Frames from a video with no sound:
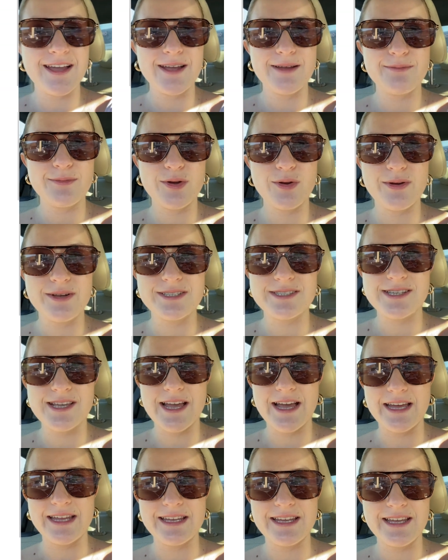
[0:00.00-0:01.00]
am going to
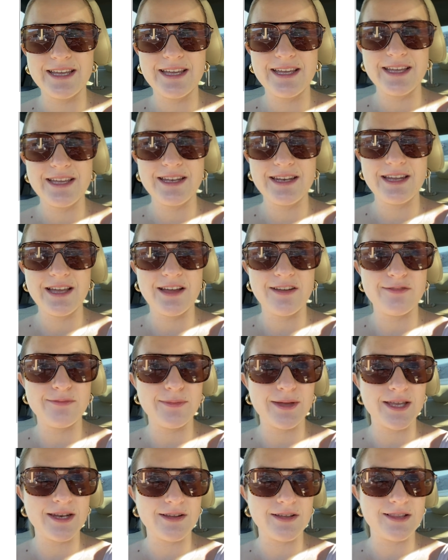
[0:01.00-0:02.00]
head in. I've
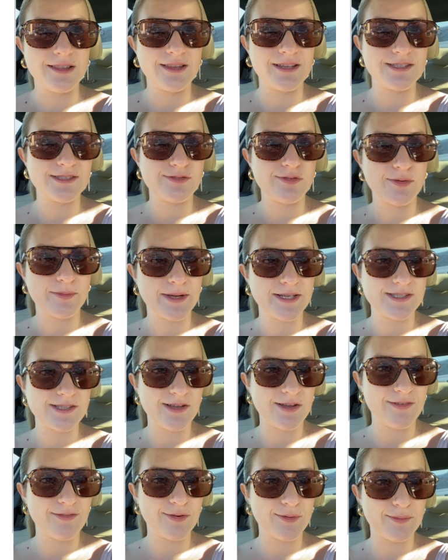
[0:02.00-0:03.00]
made a list for
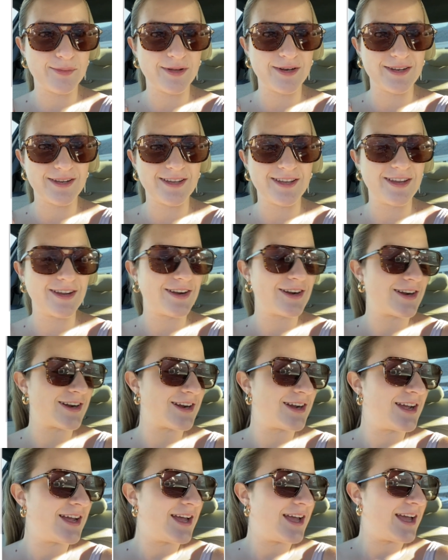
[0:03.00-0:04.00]
myself. I'll put it here.
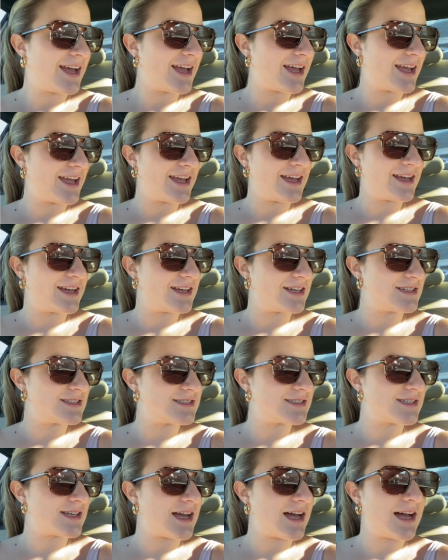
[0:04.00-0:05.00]

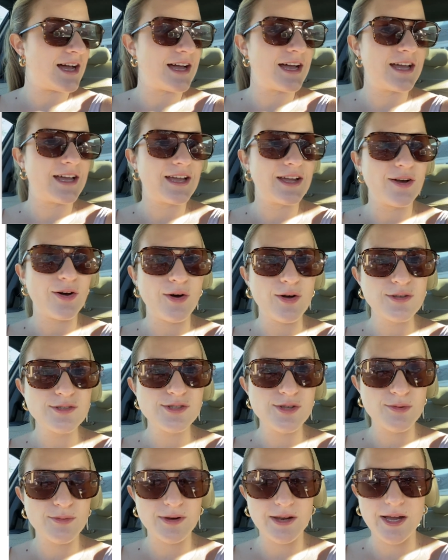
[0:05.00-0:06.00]
And I also want to